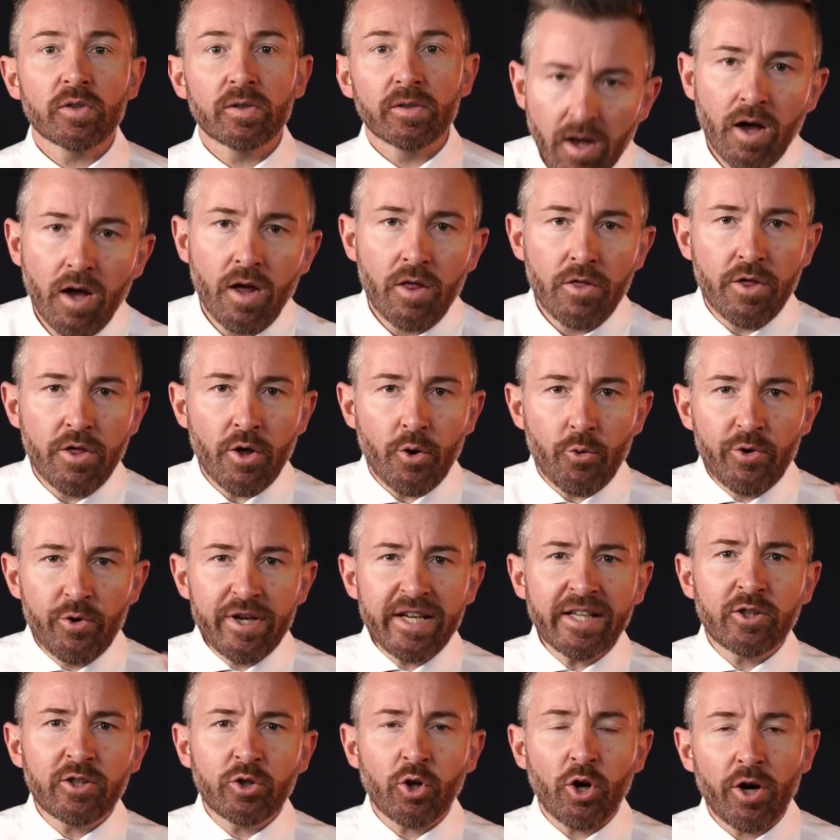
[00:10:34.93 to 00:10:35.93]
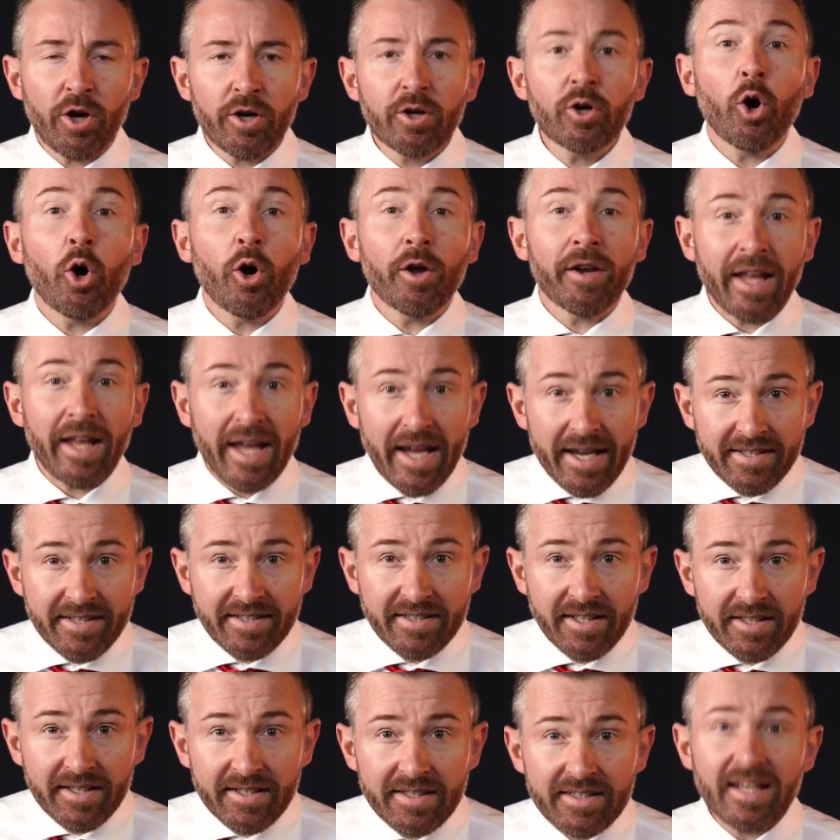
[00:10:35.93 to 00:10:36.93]
The return on
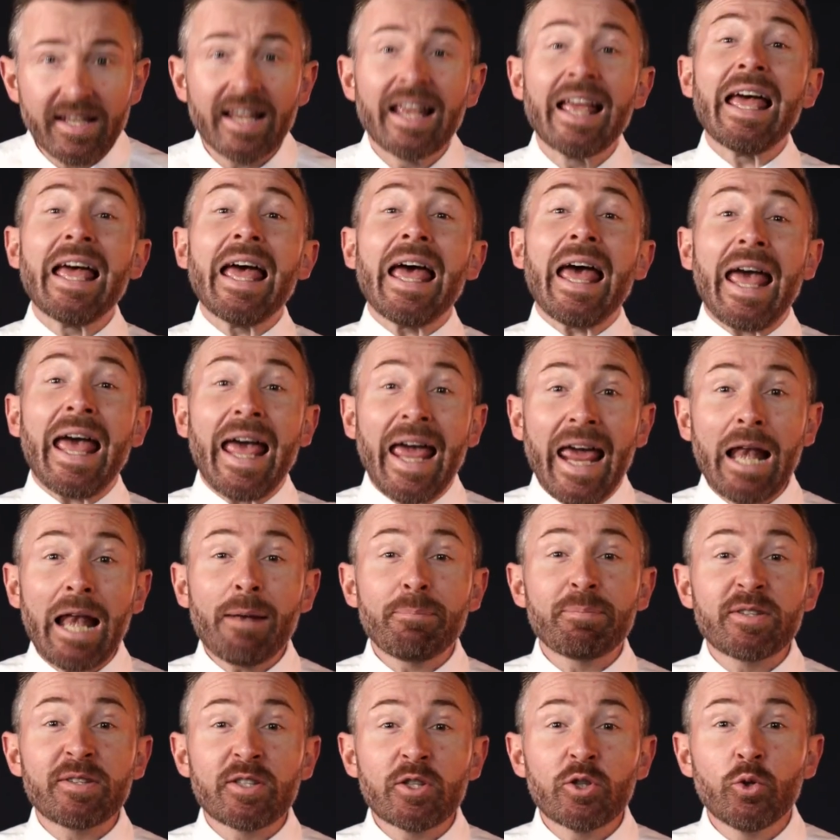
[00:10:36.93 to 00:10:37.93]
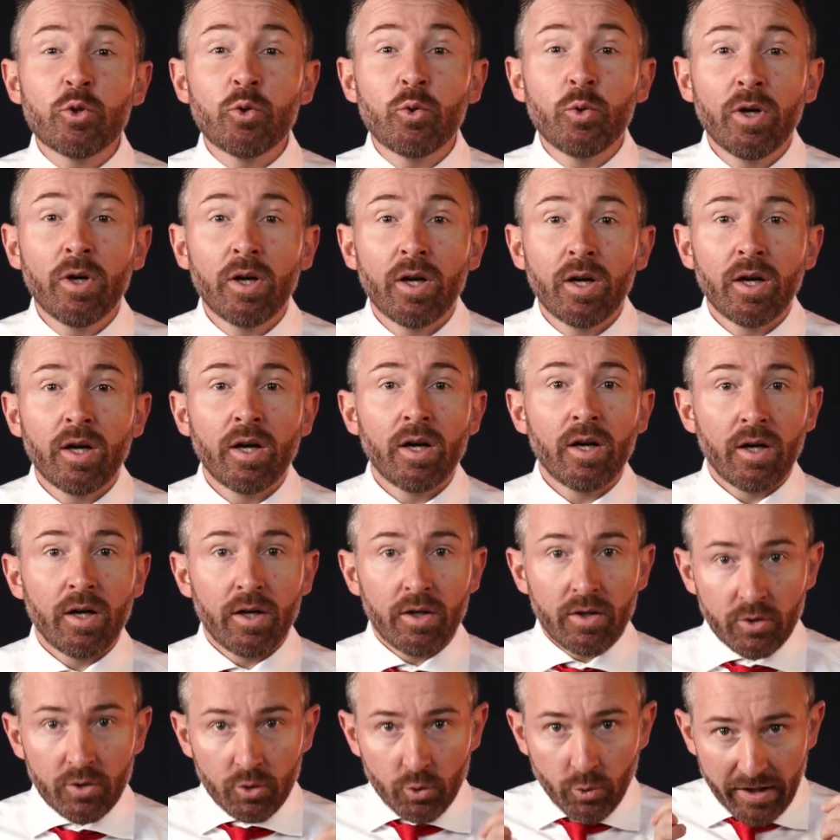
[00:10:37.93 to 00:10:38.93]
assets helps you
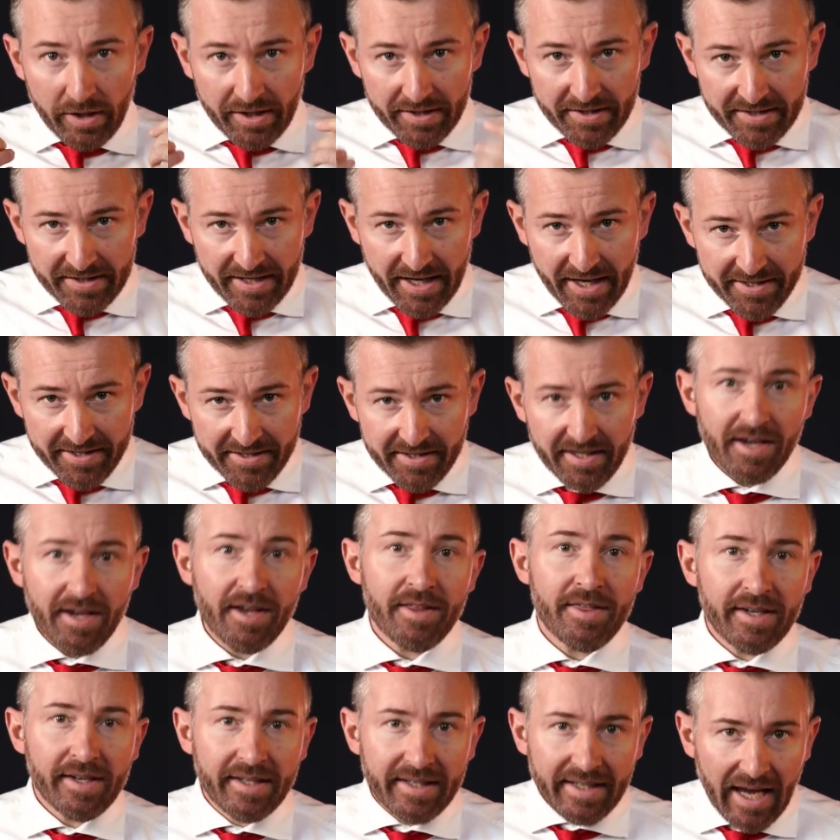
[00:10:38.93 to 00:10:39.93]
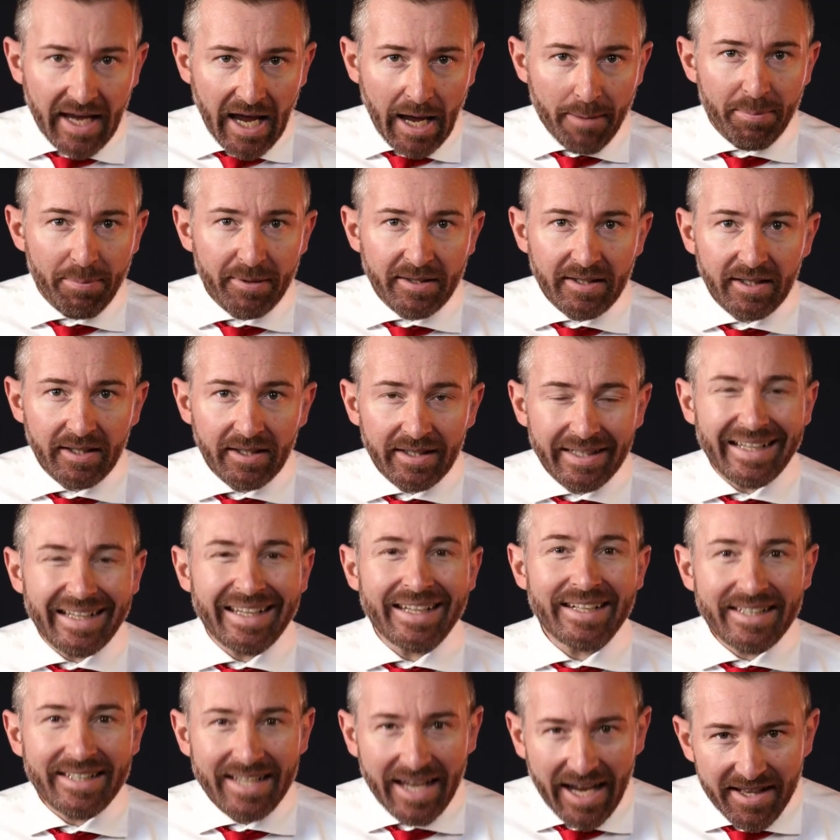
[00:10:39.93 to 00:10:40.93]
to assess the capital
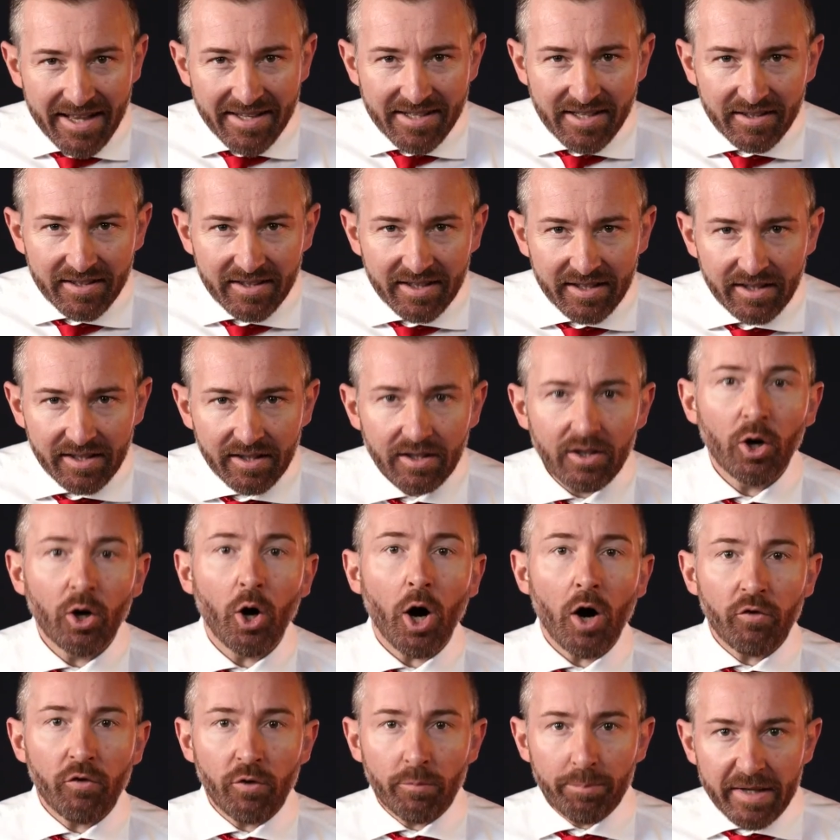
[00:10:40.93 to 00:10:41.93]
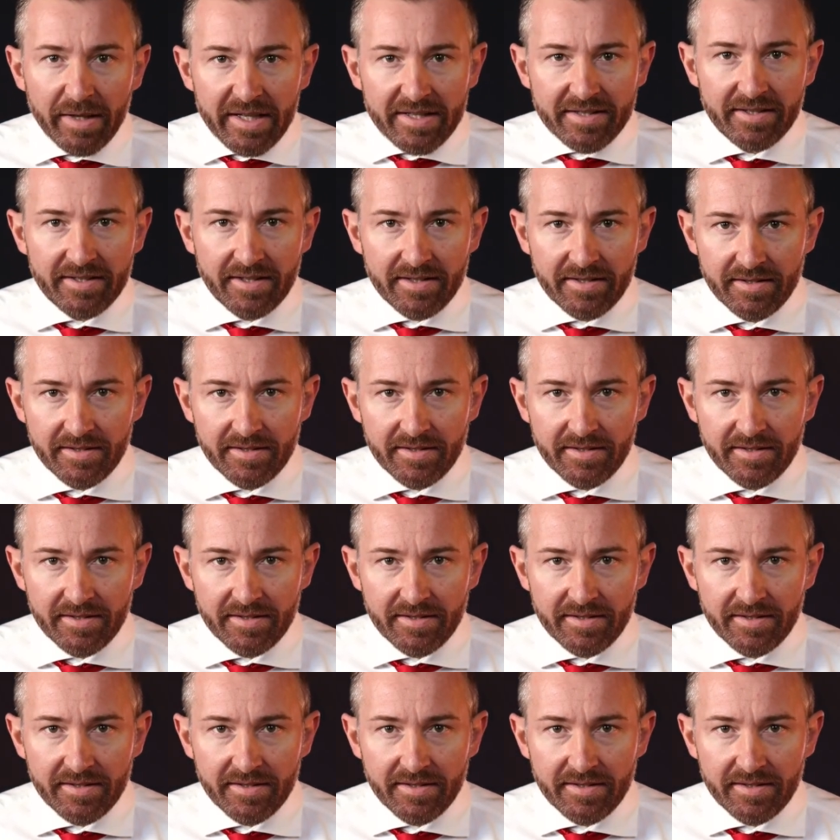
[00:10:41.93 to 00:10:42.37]
intensity of a business.